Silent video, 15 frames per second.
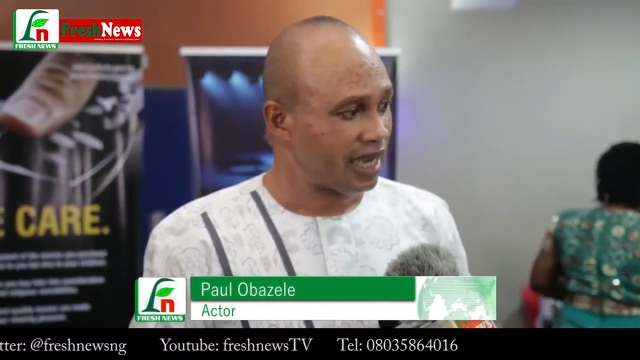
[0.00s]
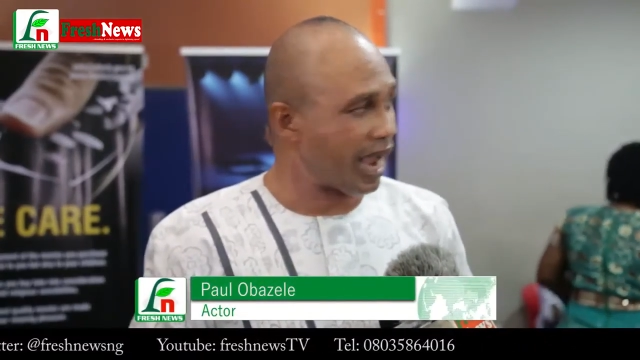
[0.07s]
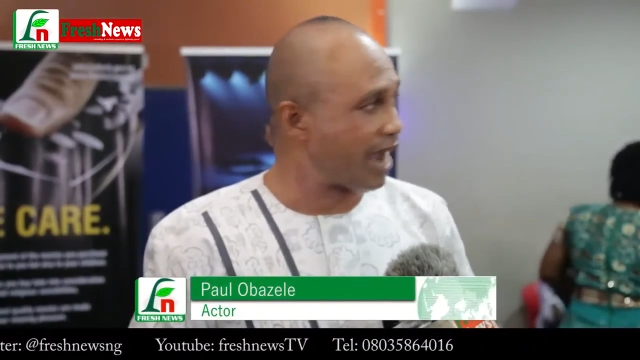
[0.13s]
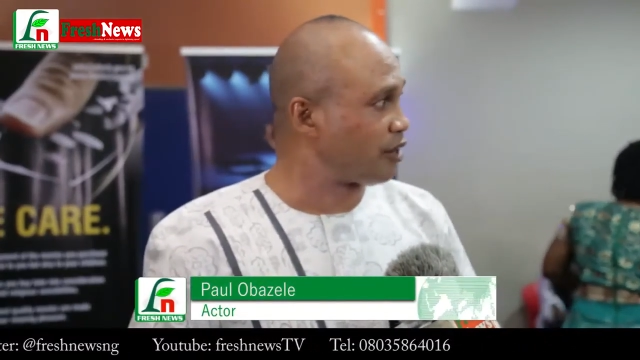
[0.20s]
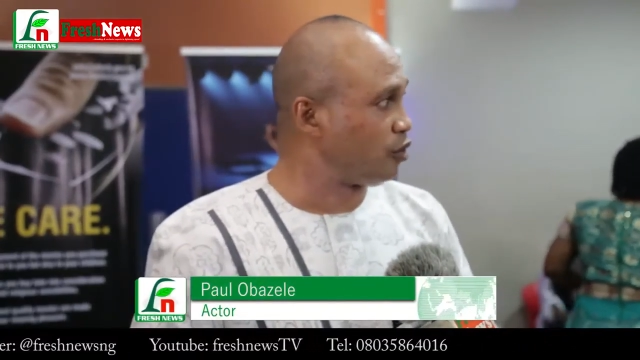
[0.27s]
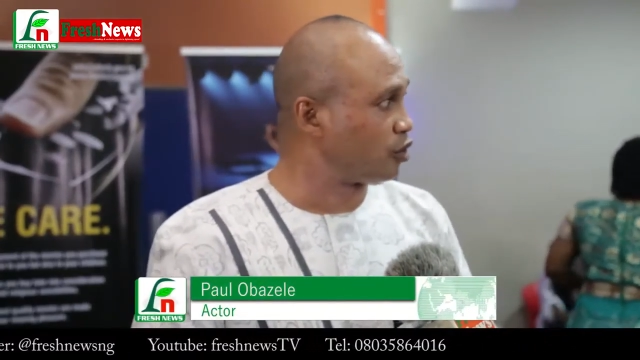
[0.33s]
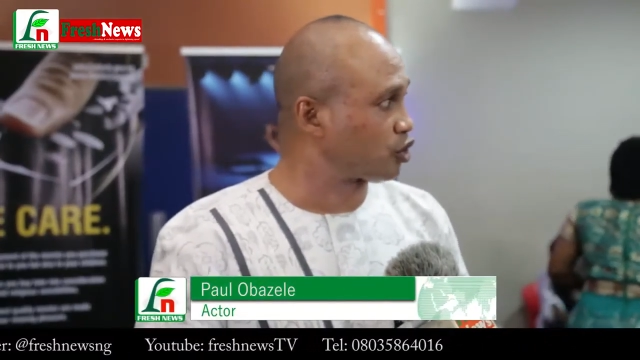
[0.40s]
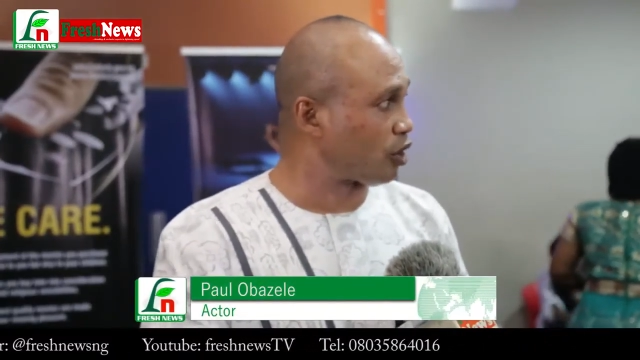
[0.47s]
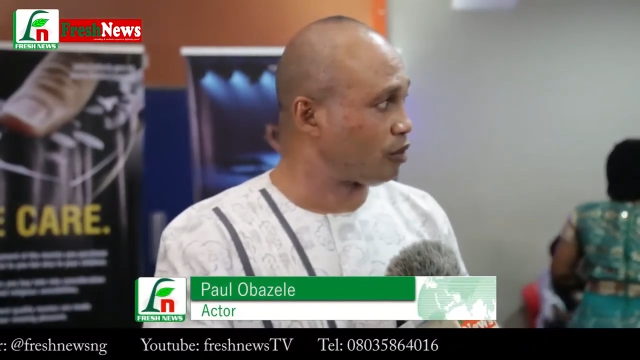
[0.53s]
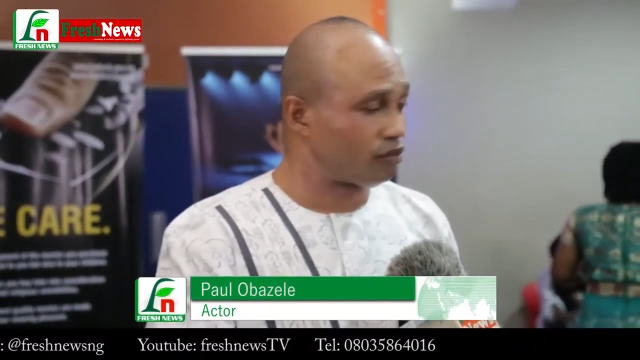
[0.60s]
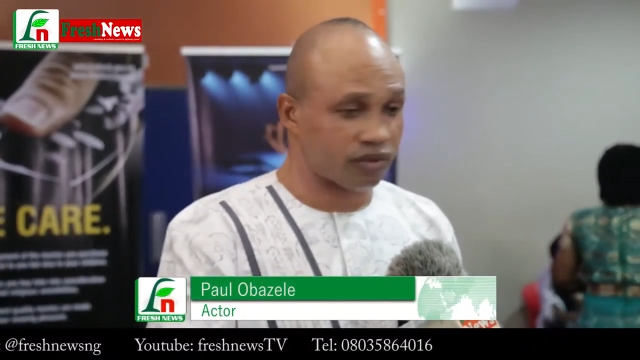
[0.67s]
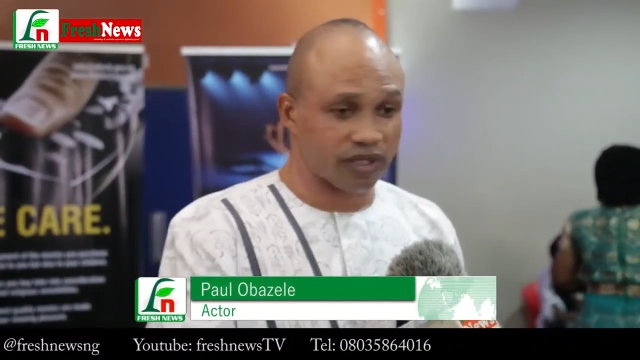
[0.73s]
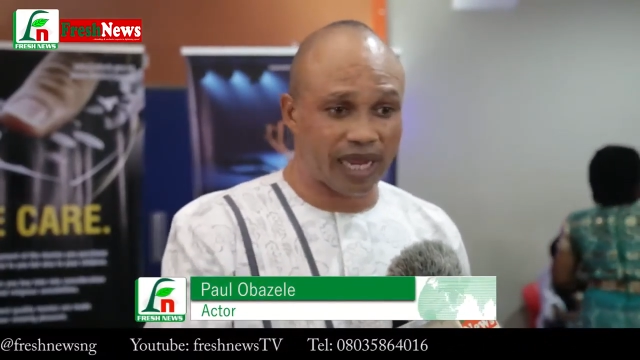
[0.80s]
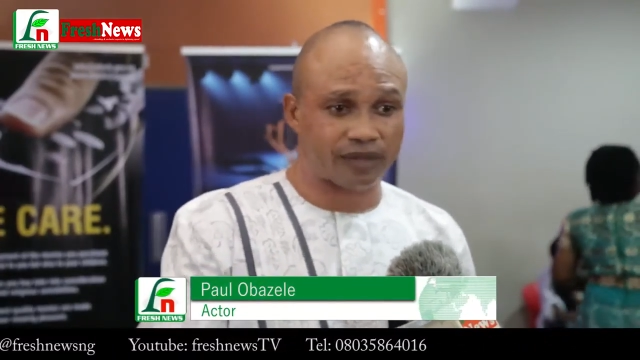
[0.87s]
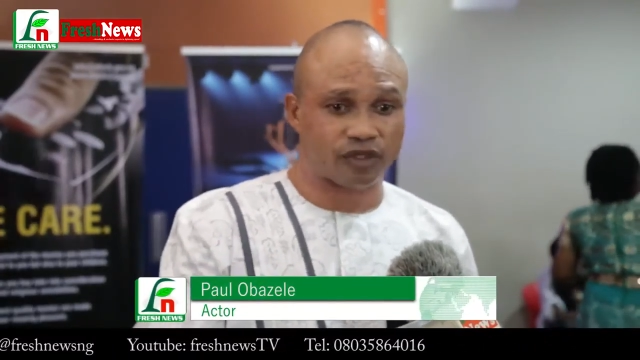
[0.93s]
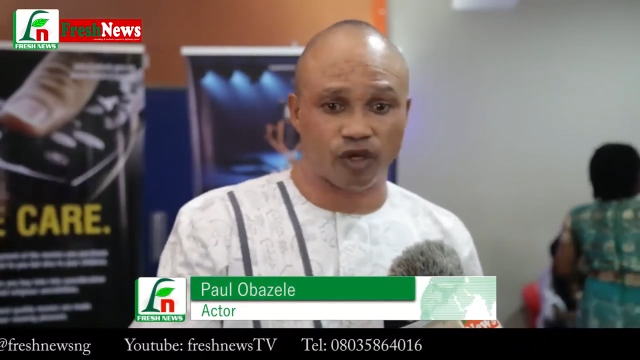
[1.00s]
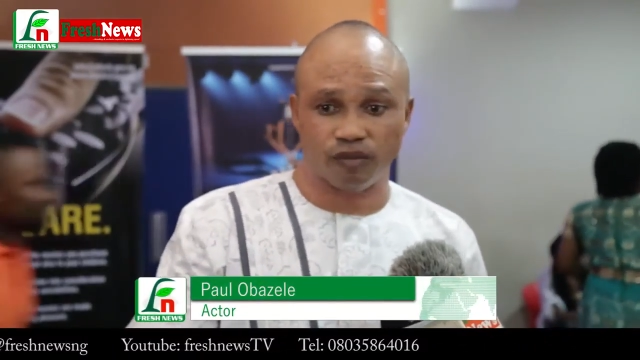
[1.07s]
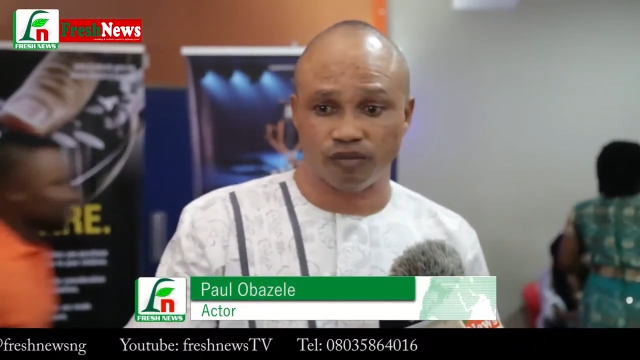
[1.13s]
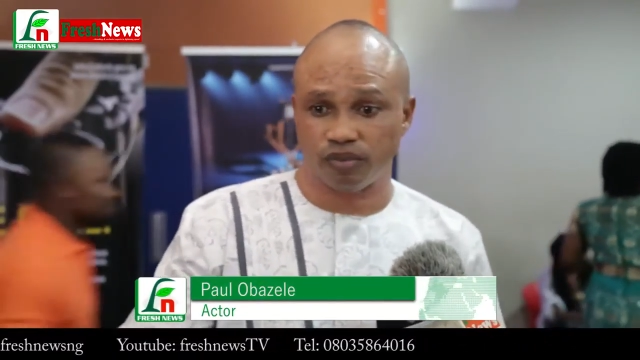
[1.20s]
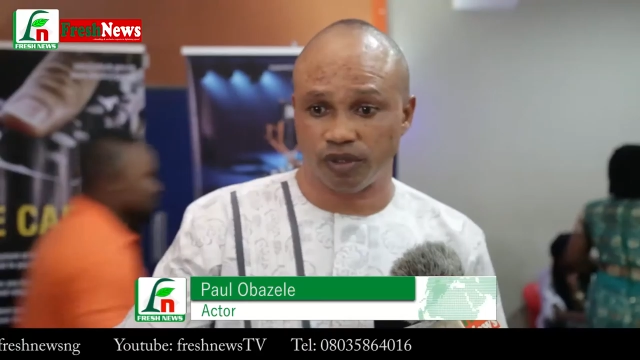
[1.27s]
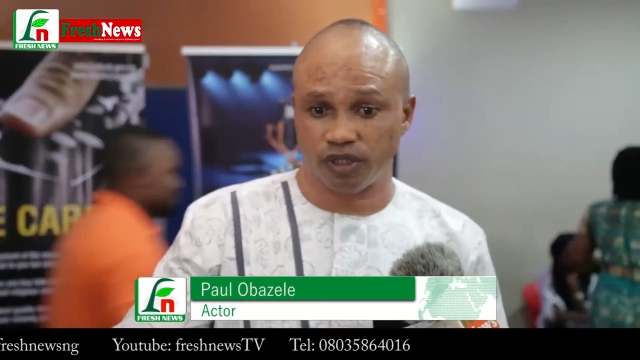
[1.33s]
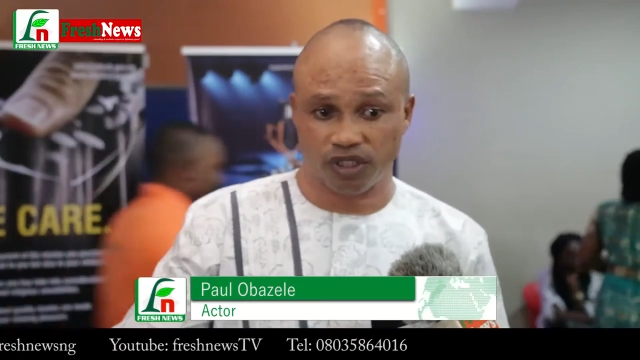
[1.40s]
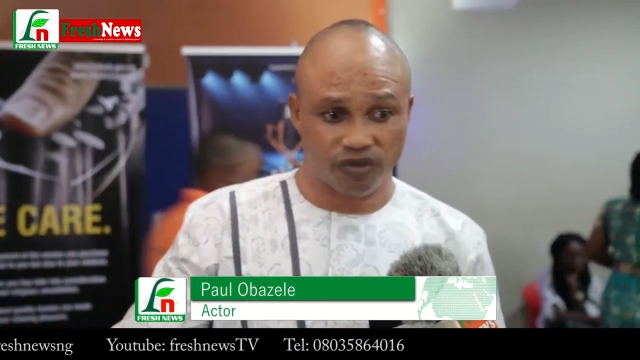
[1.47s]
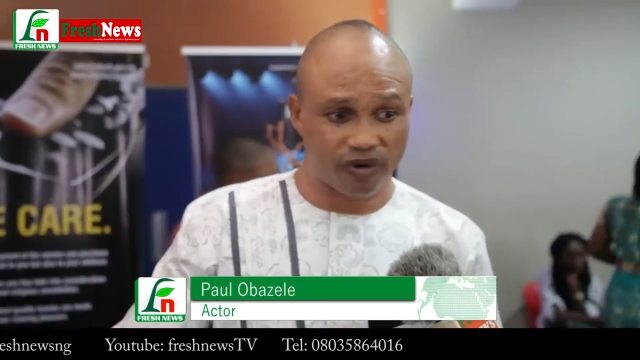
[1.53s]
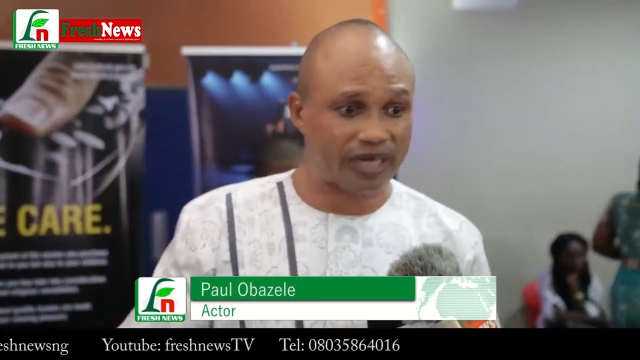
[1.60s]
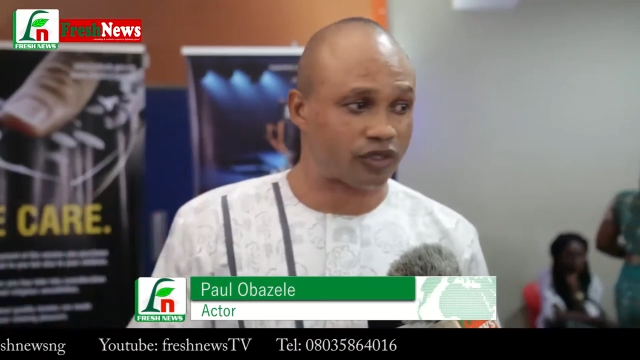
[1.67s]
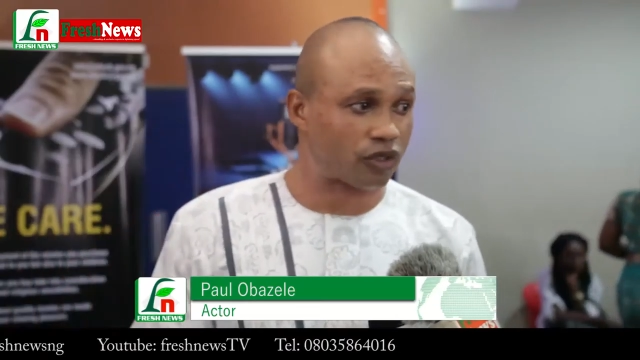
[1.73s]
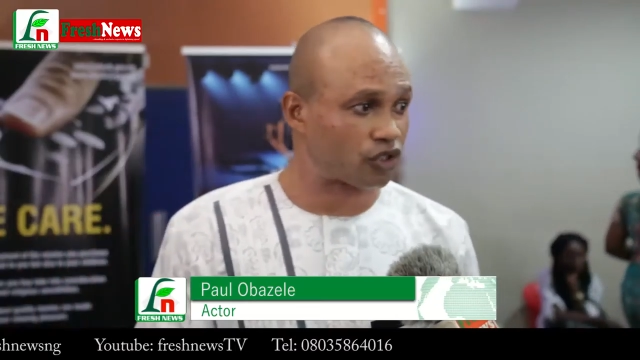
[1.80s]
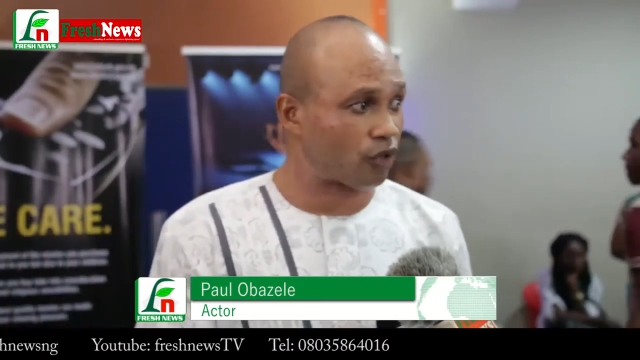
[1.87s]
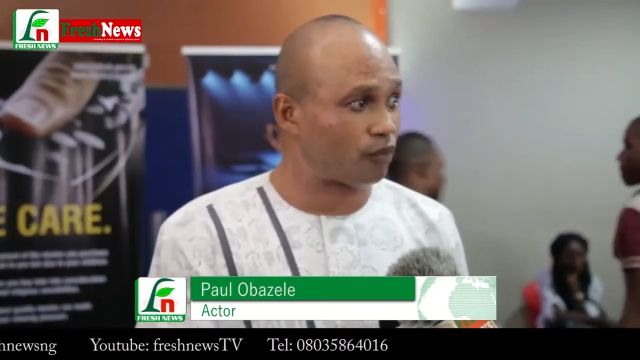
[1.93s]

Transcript: I know some there are some directors,